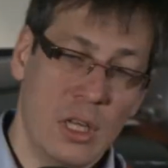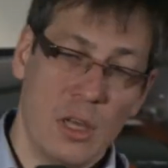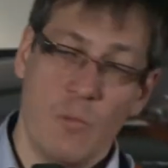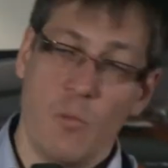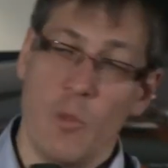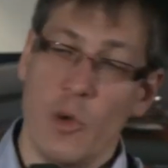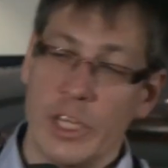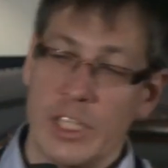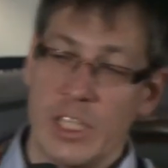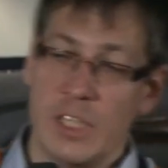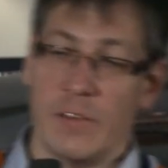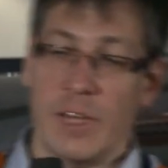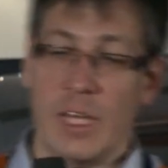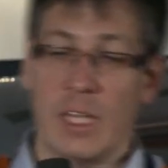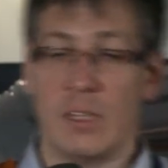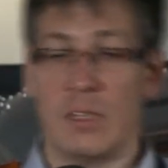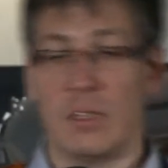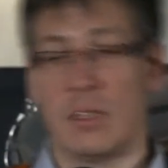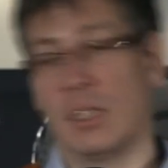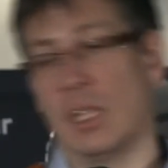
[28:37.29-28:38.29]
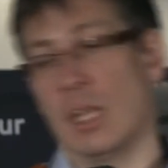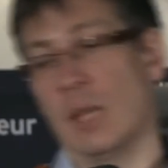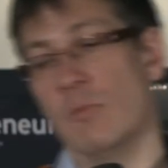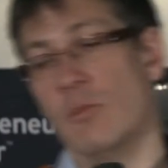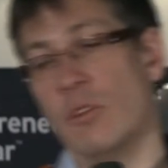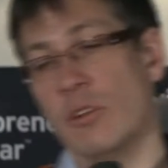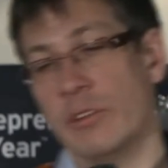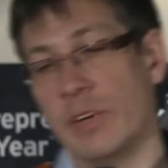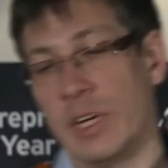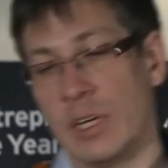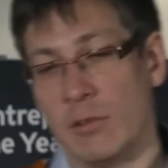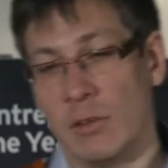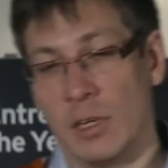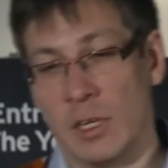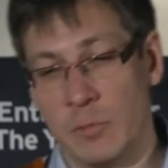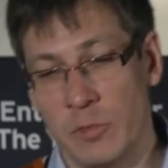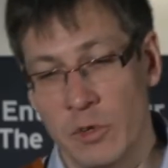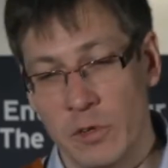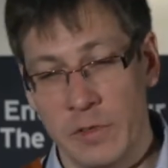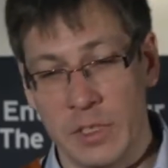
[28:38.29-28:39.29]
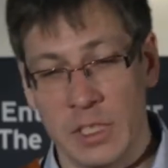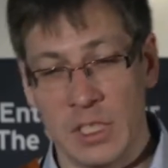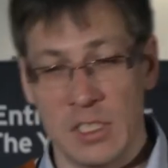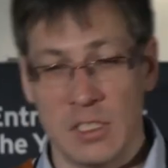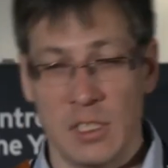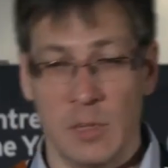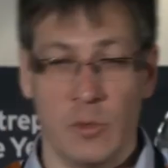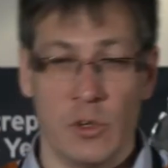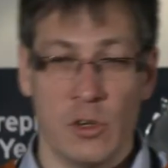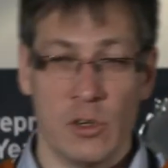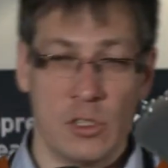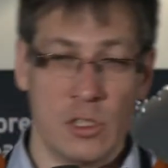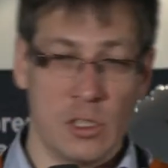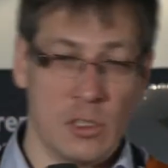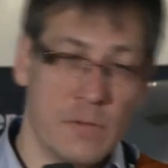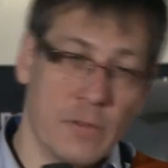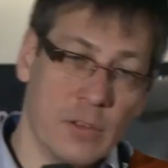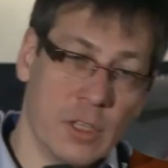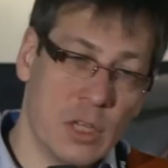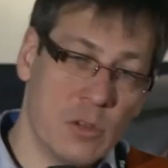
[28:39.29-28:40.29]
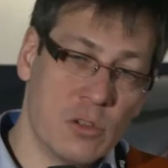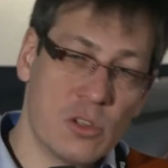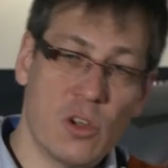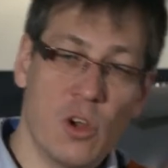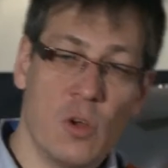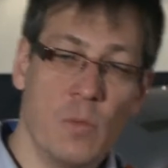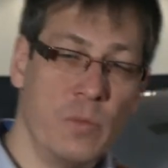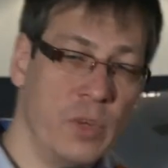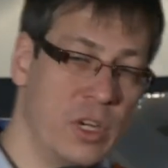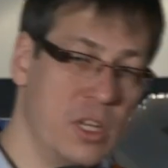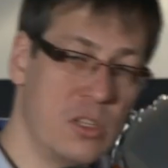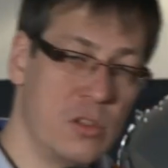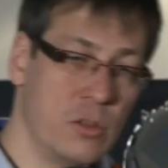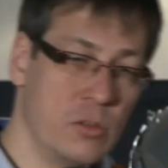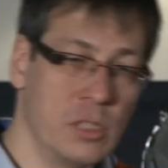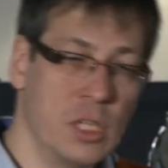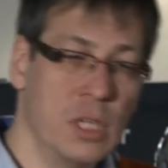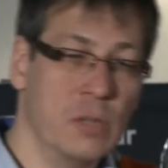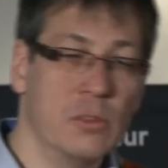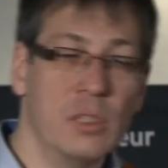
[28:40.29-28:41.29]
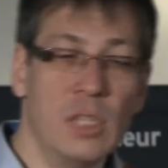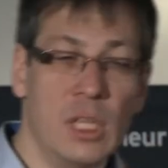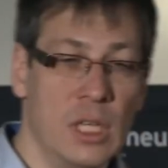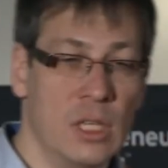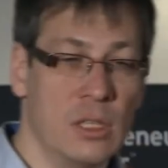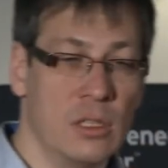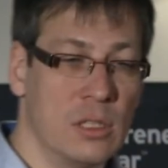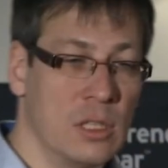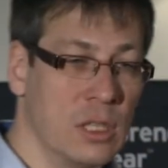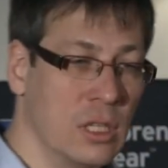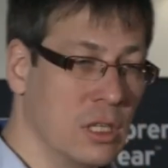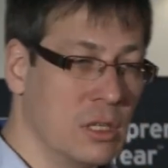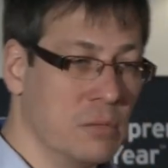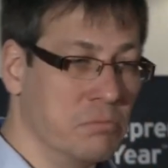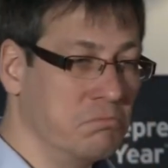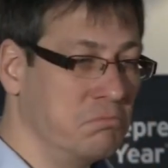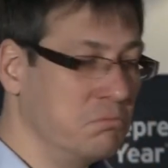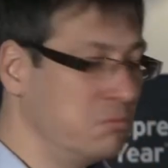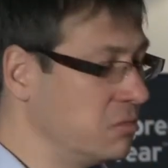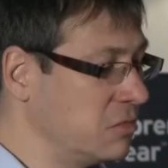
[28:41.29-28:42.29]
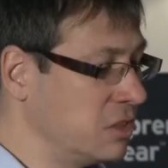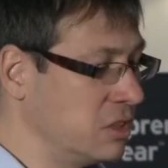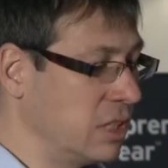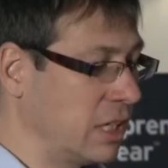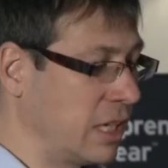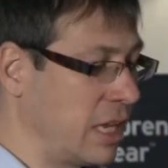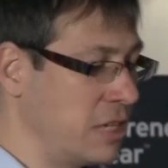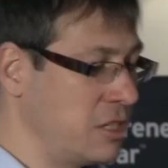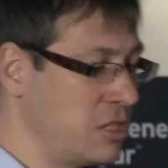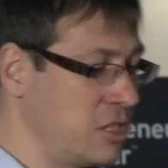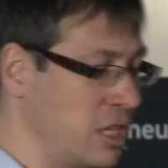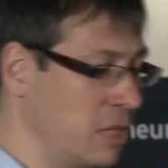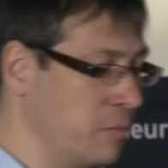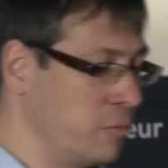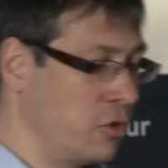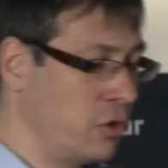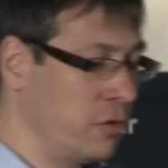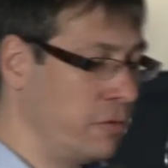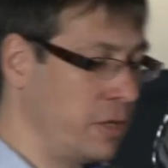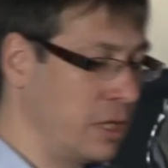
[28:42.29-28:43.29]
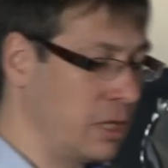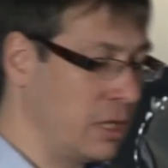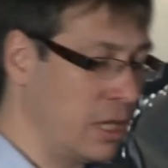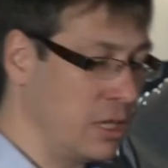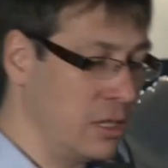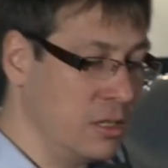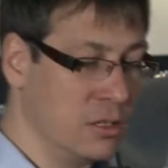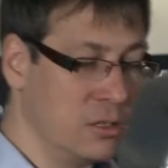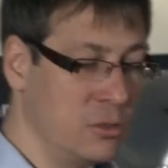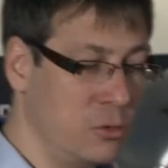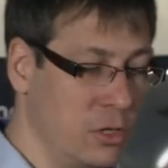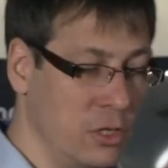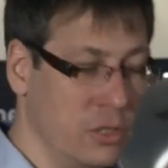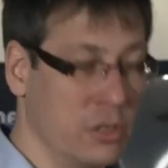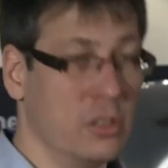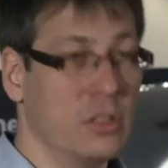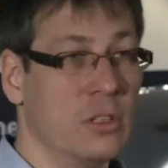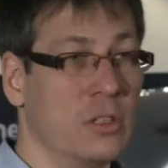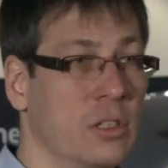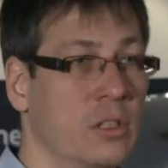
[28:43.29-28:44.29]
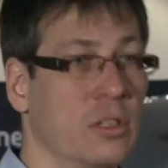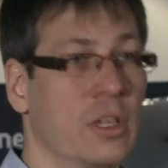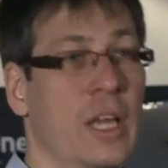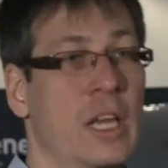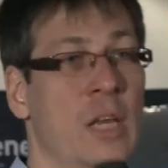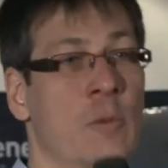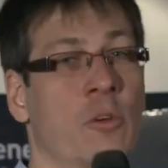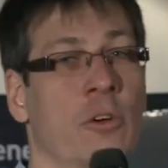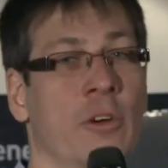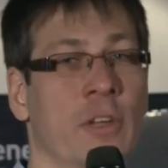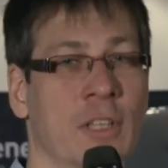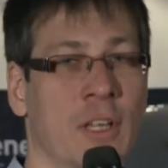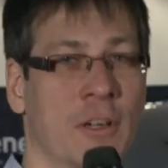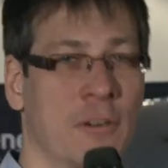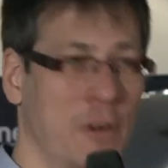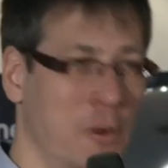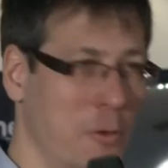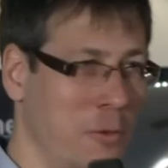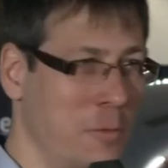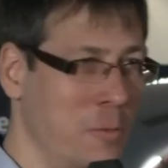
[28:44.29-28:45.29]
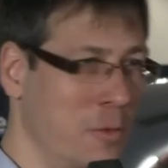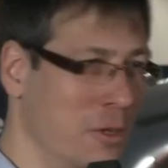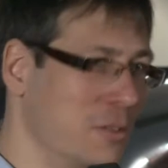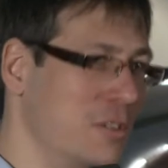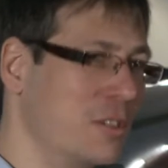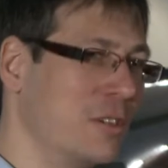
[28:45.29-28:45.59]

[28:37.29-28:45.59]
motivate more regular profit distributions for those companies who don't need the cash and profit and who are not anymore in the growth mode.